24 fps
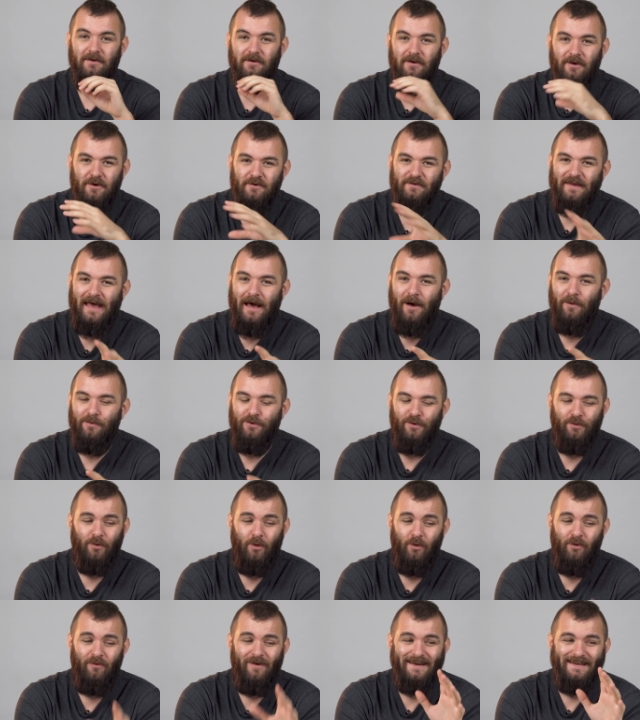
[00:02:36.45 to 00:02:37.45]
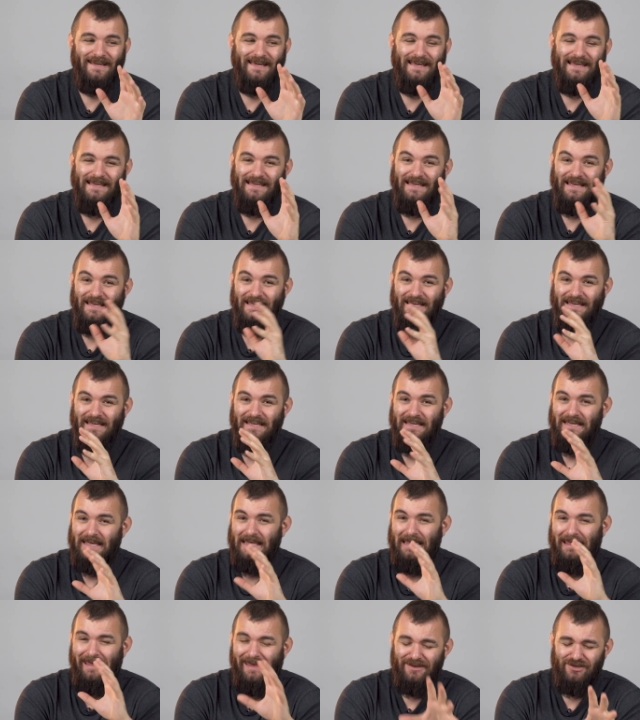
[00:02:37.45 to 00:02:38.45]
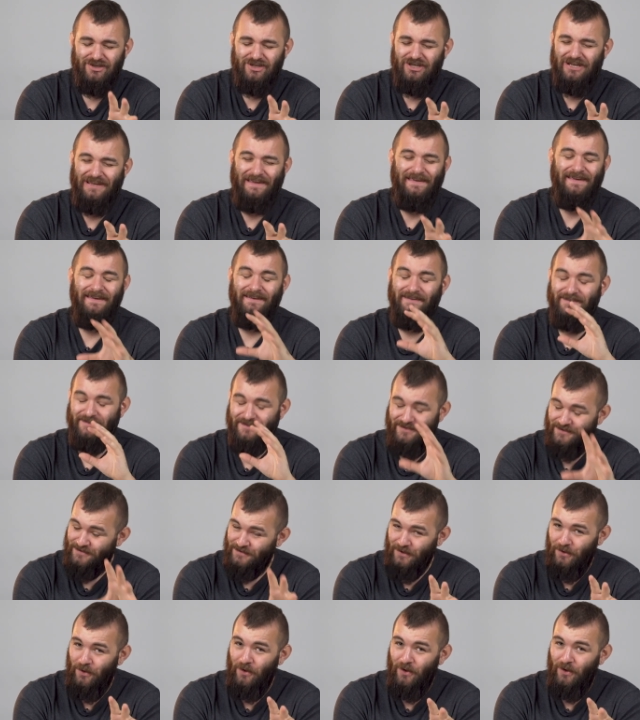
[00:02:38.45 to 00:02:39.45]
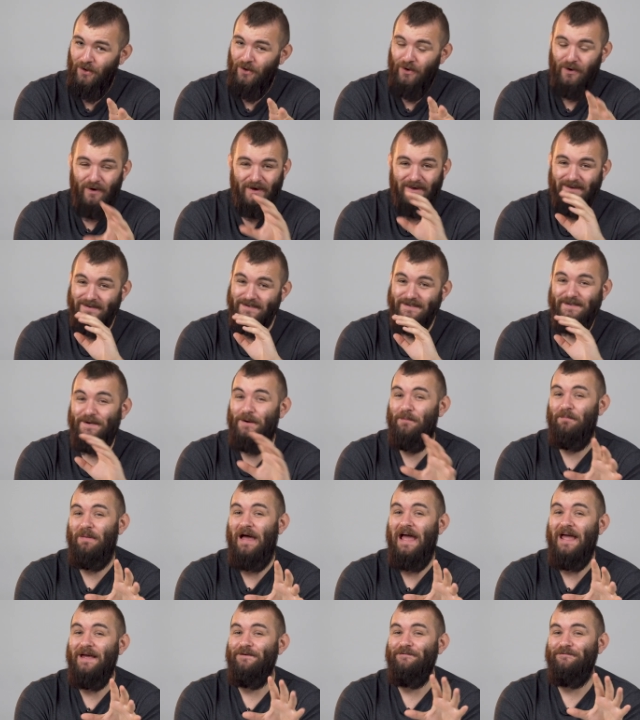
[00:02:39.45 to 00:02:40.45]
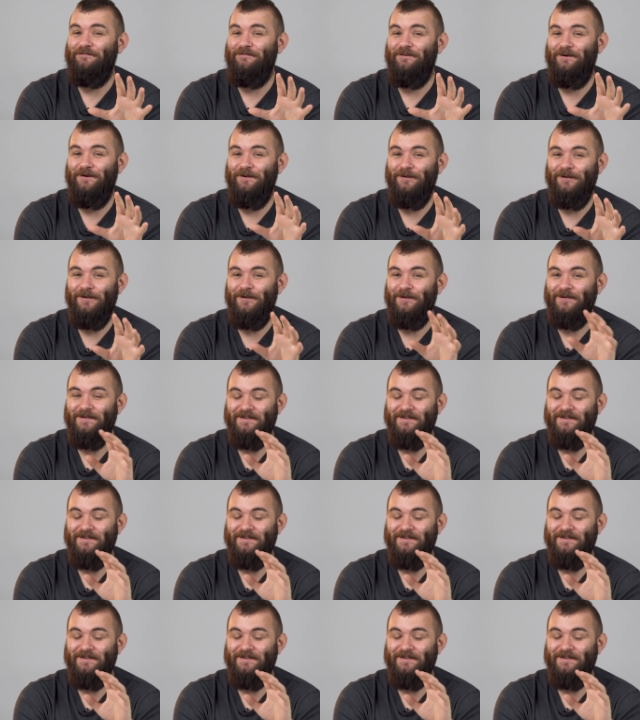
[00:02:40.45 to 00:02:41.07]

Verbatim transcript: No doubt you're already itchy, sore, it's got painful,